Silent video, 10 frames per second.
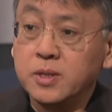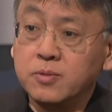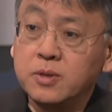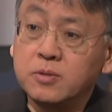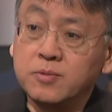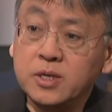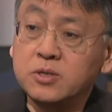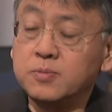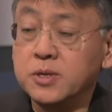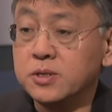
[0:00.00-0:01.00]
with
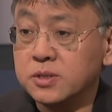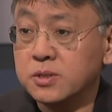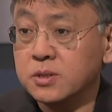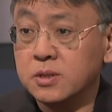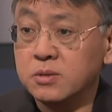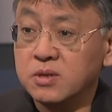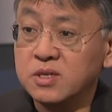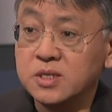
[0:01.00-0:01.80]
retribution and you know,